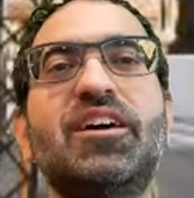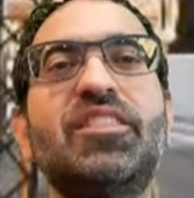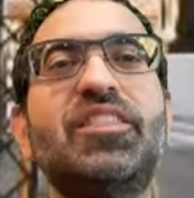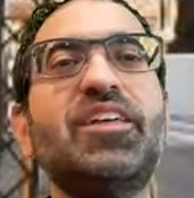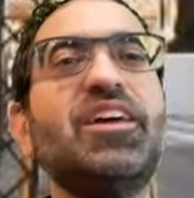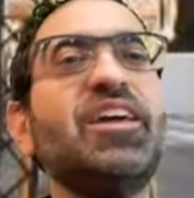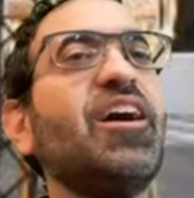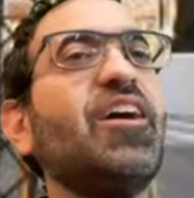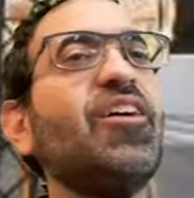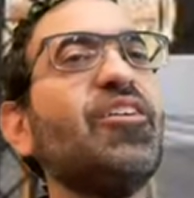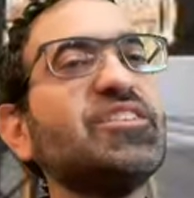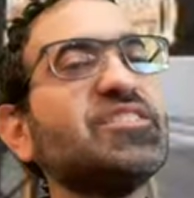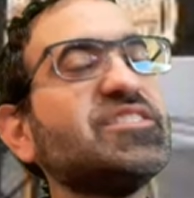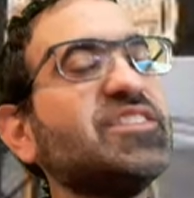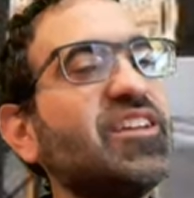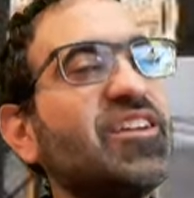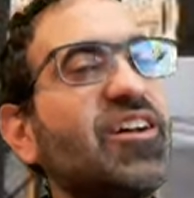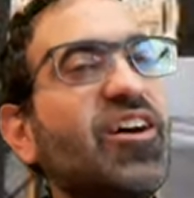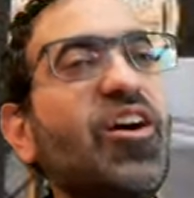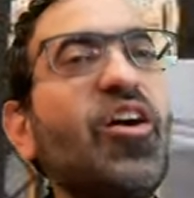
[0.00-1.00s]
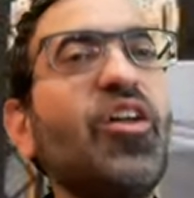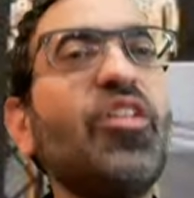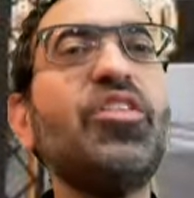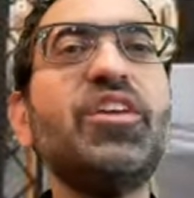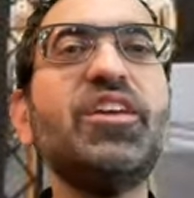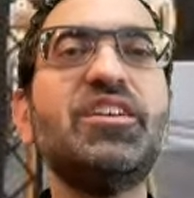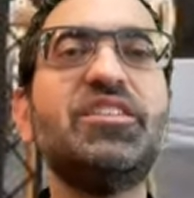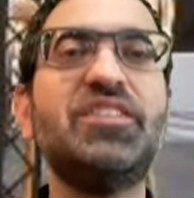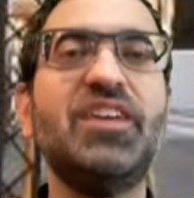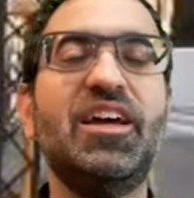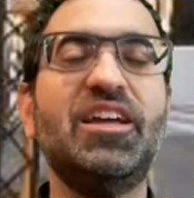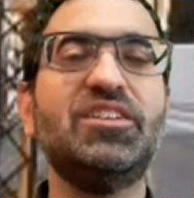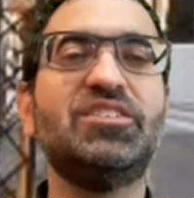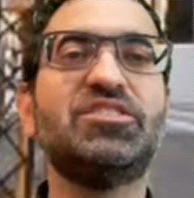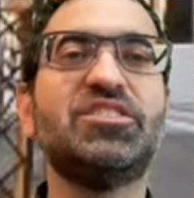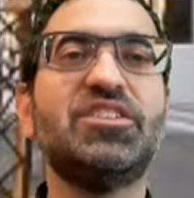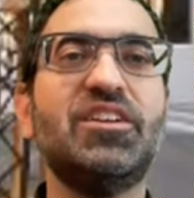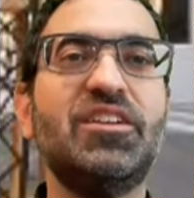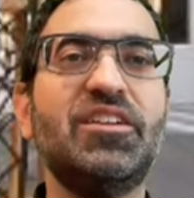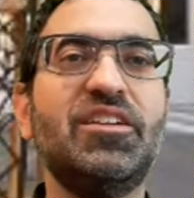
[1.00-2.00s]
They always get all the
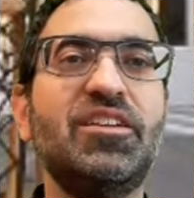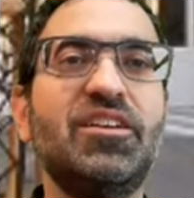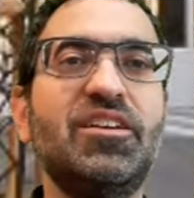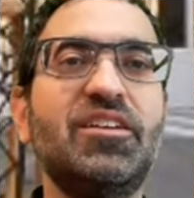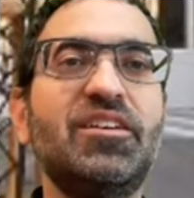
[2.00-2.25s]
attention,